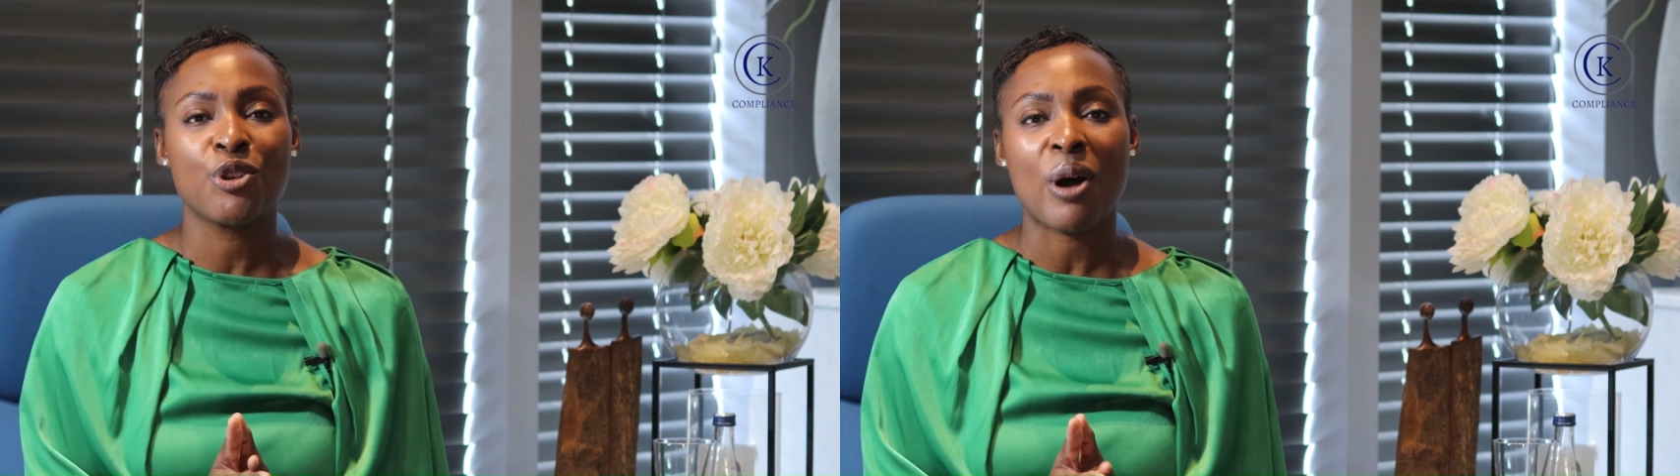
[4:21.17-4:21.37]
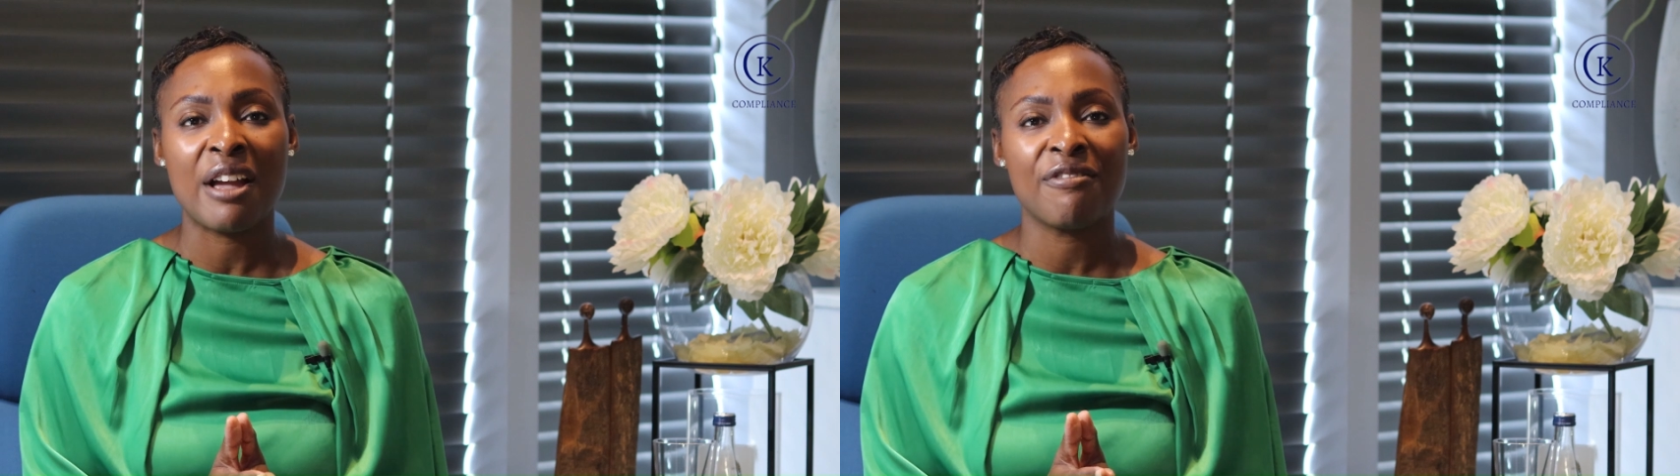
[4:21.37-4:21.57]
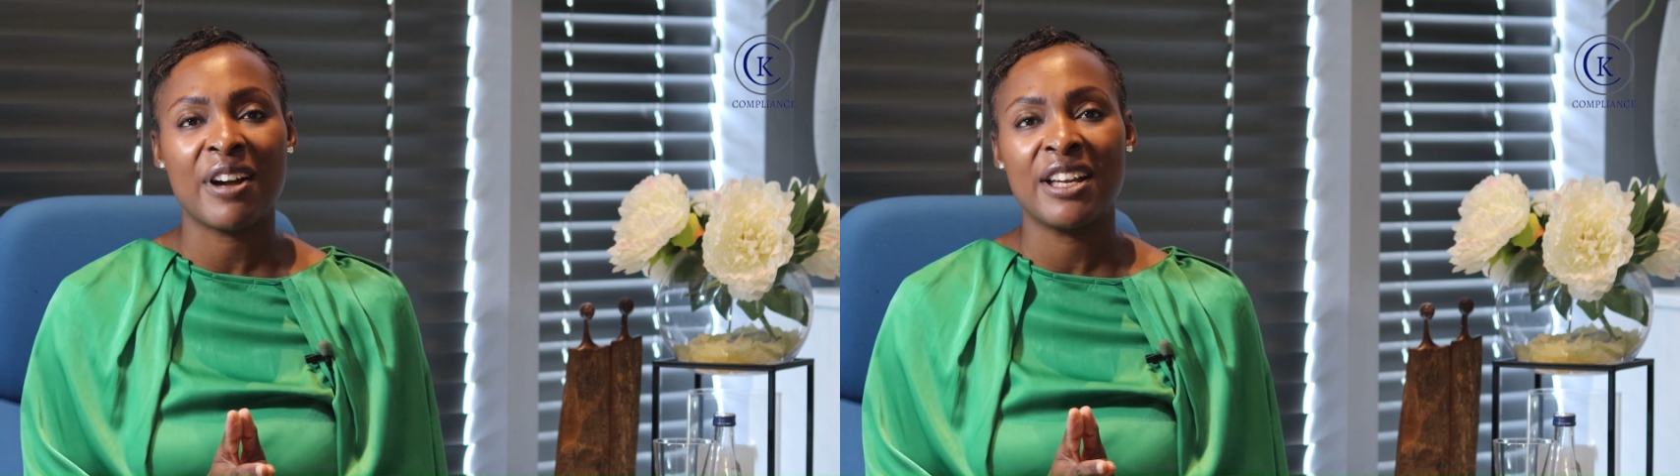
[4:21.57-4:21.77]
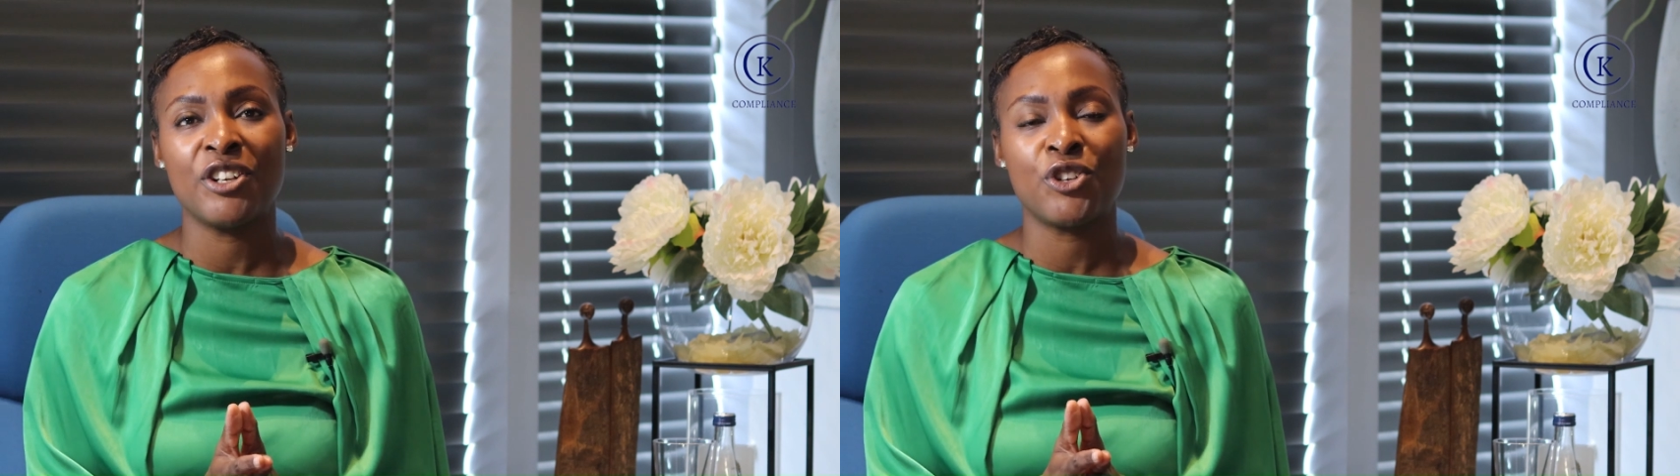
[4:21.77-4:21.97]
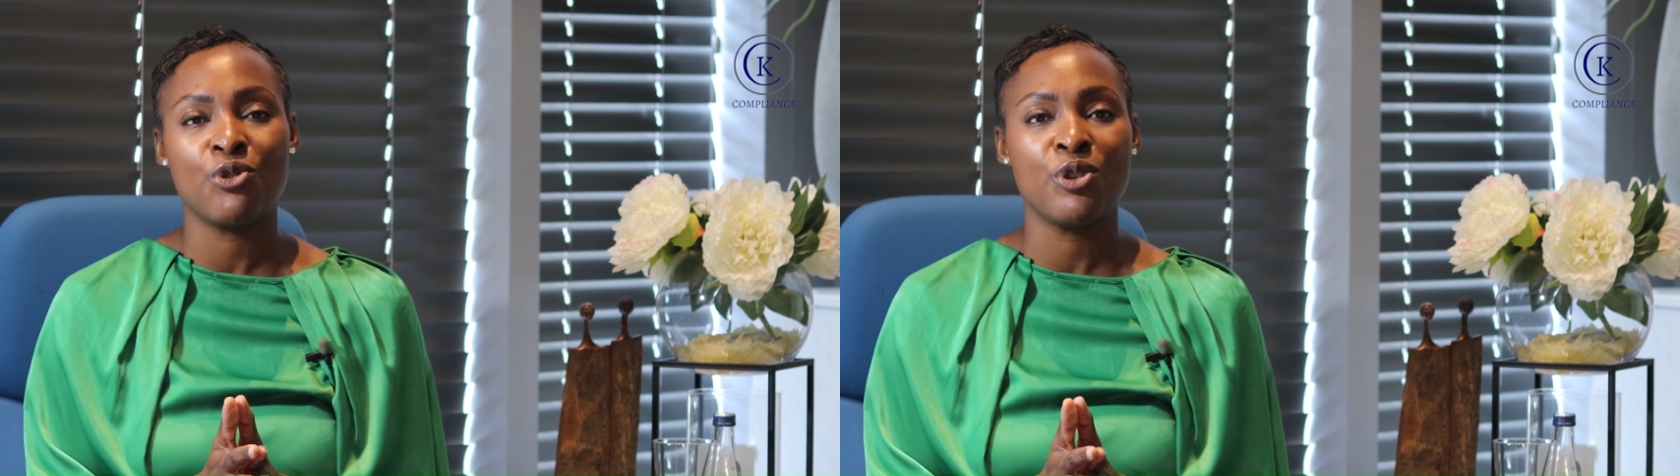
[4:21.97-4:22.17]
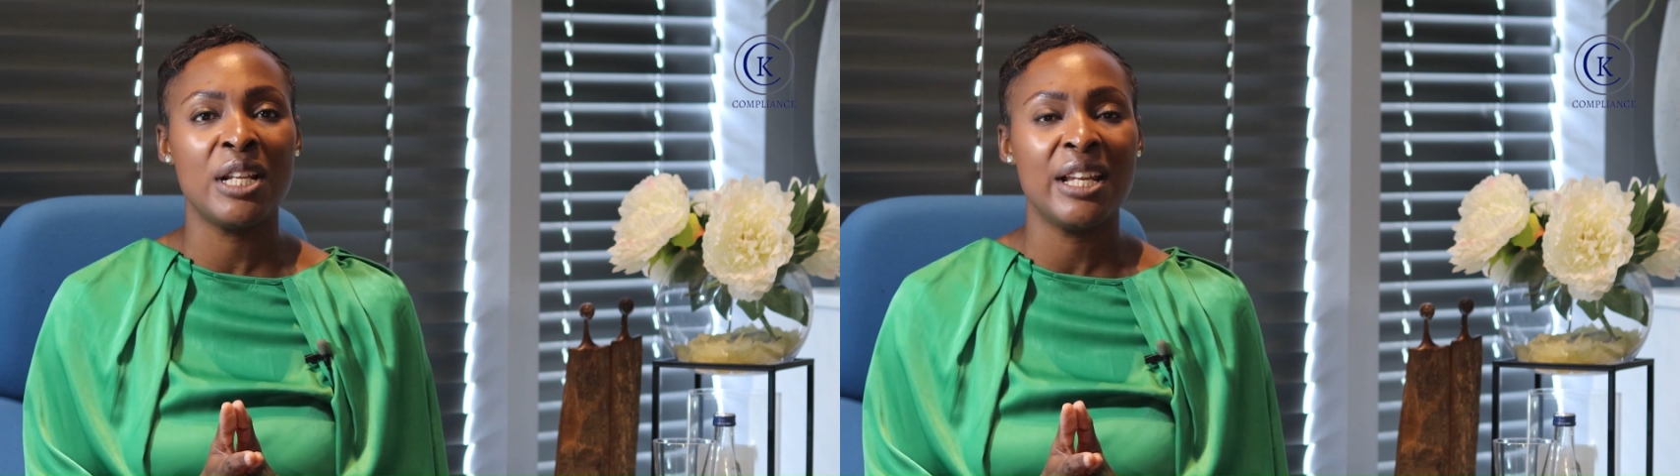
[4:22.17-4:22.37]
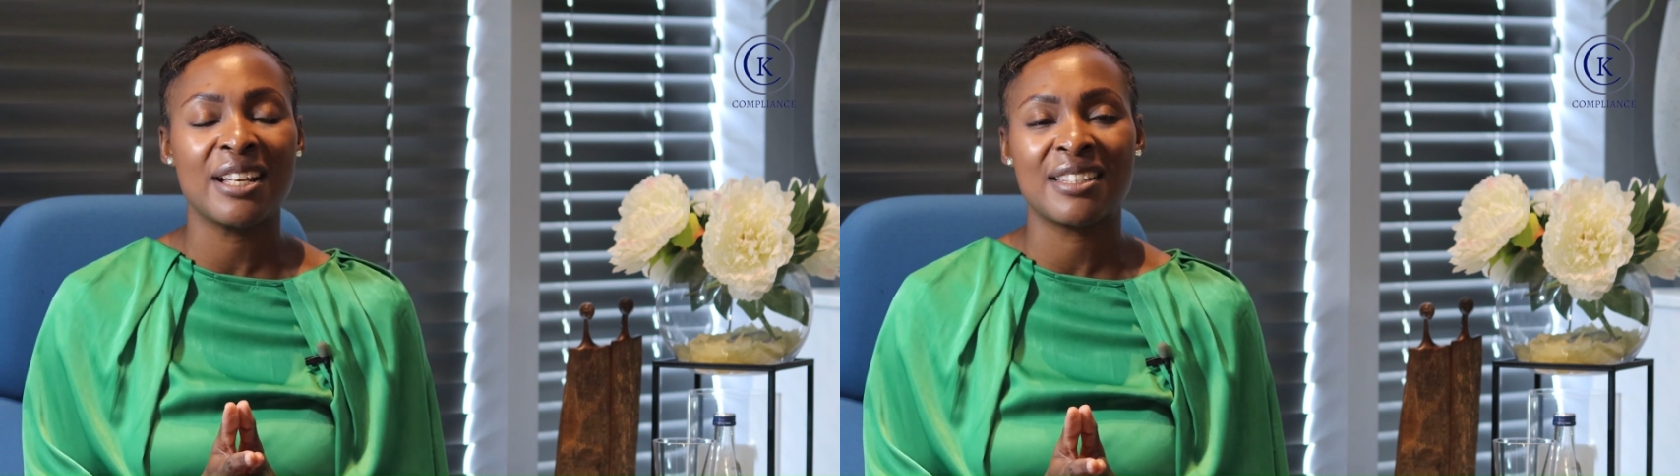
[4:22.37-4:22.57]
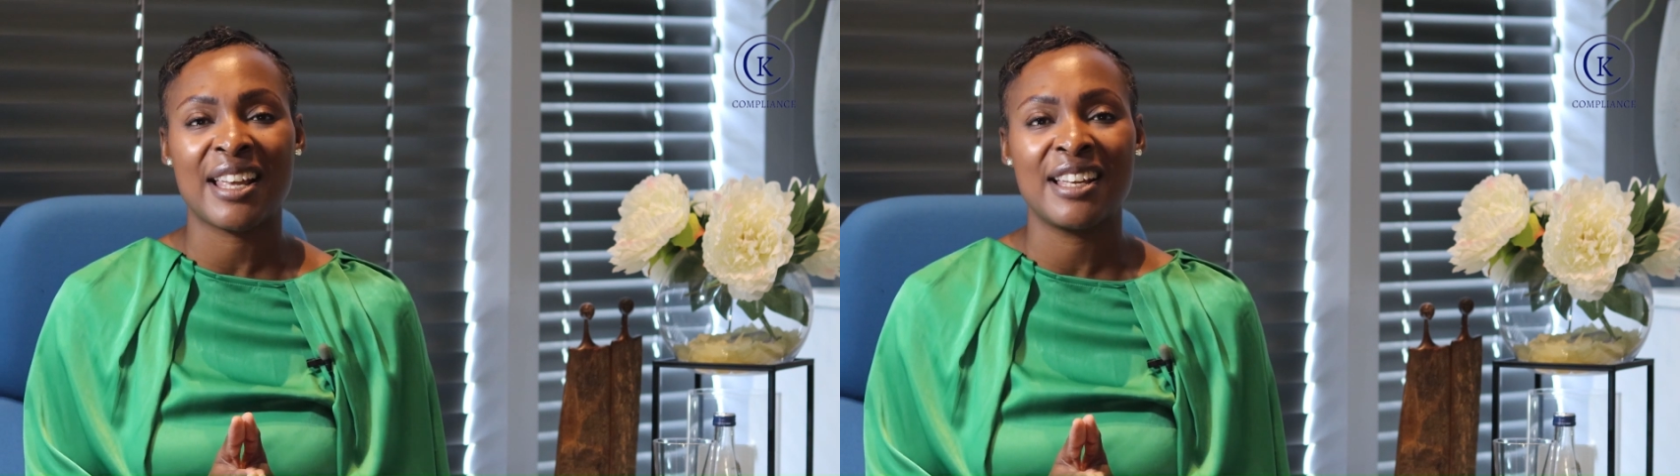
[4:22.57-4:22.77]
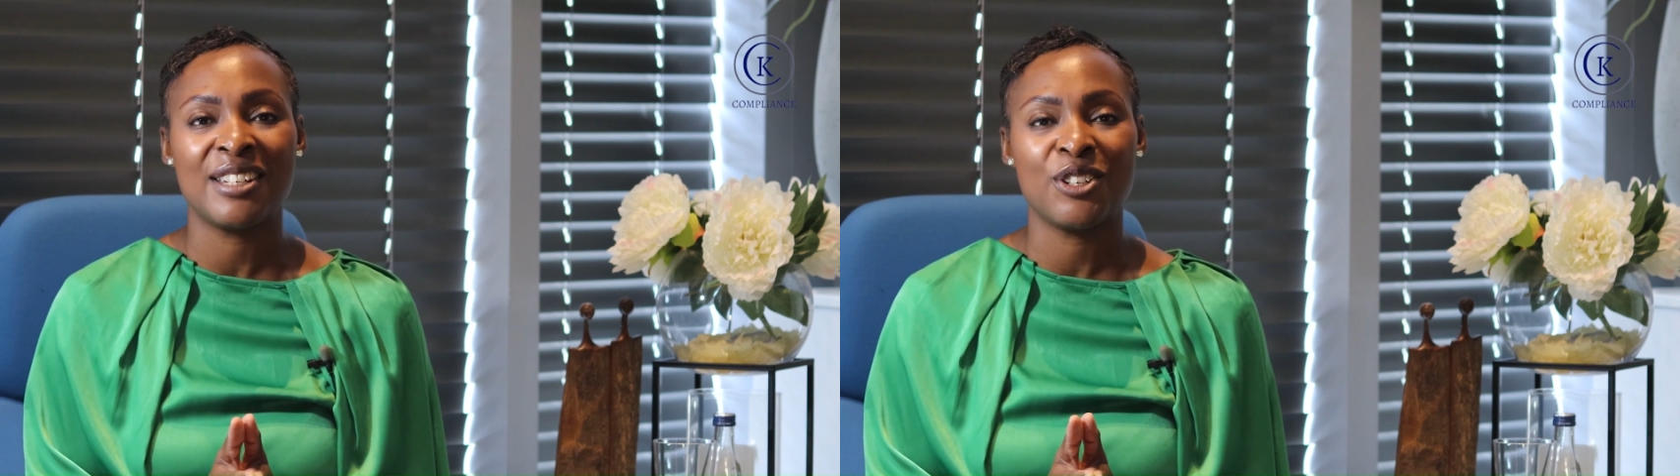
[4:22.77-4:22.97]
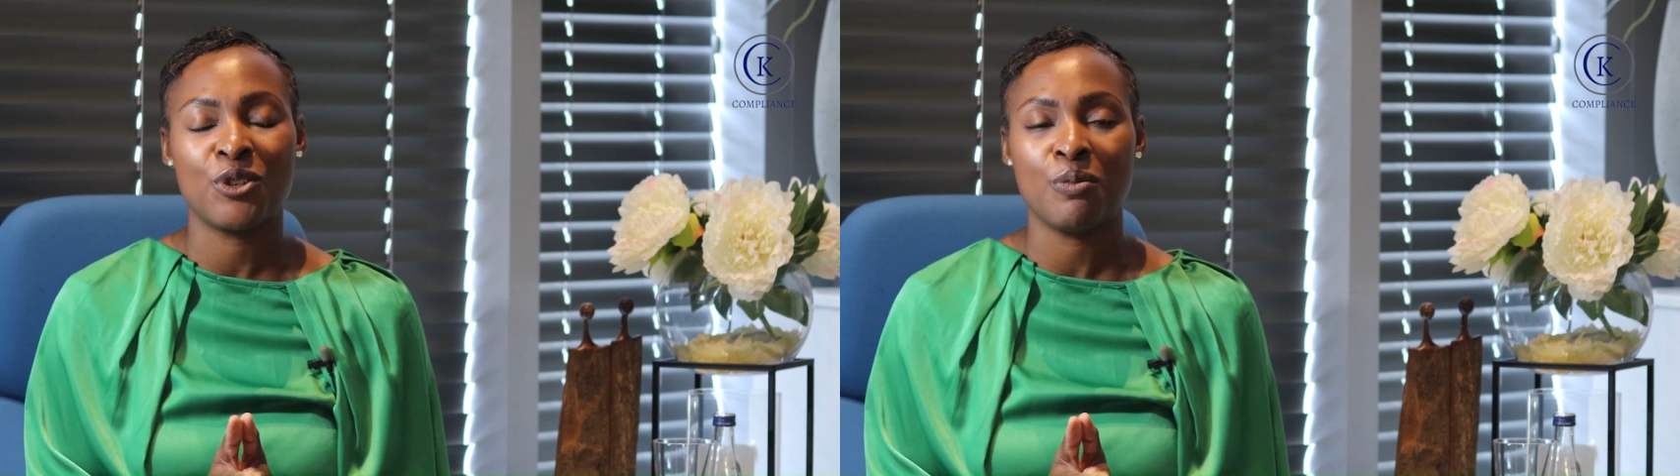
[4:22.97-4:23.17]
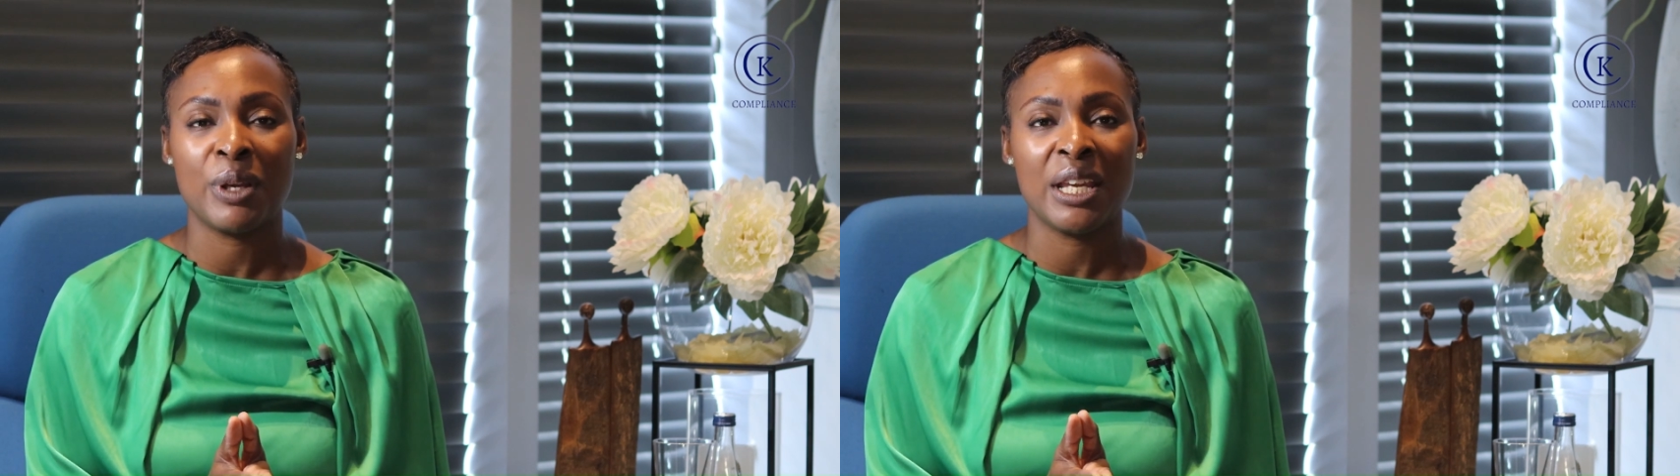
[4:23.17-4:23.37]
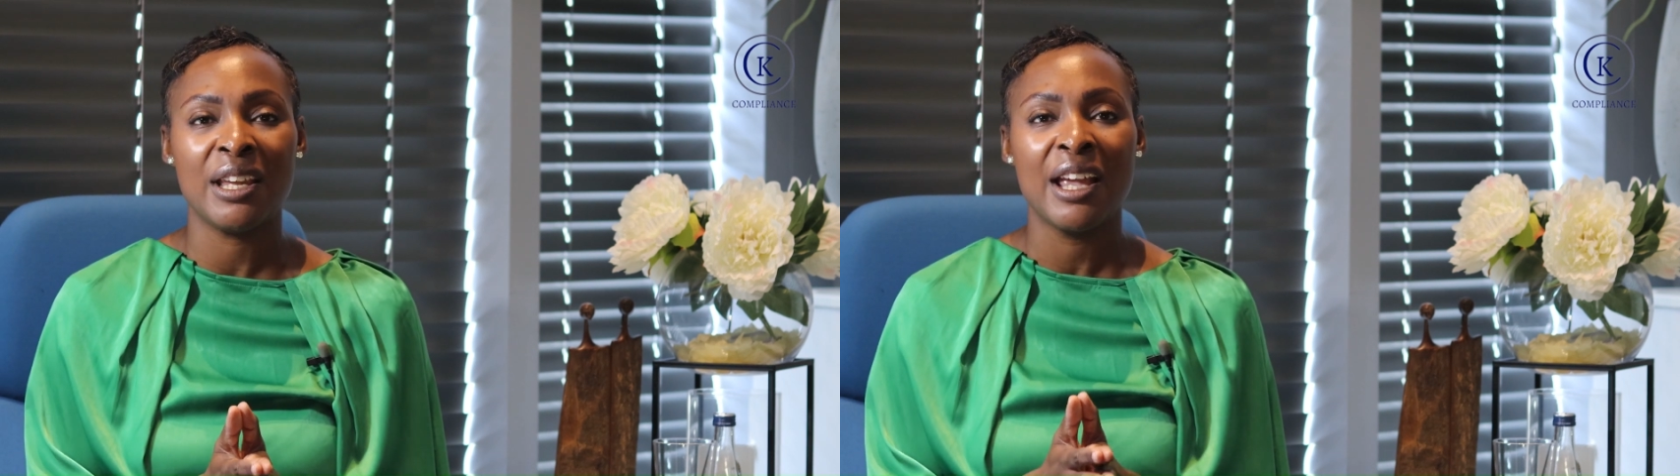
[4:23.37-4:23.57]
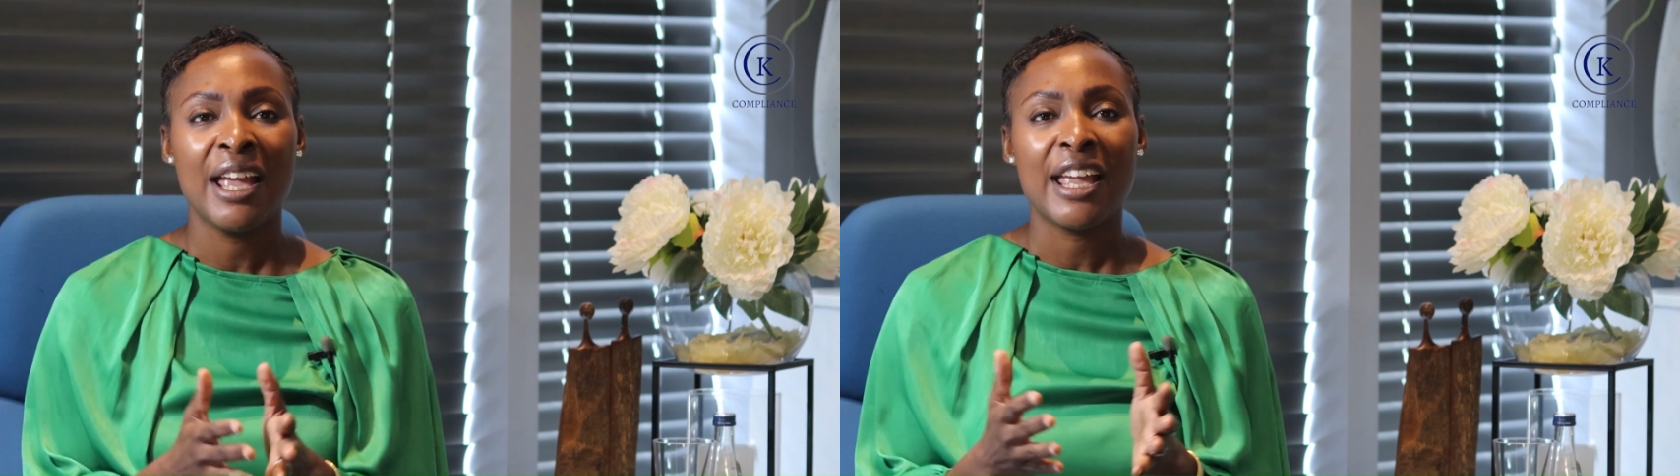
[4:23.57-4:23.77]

So I find it really exciting to be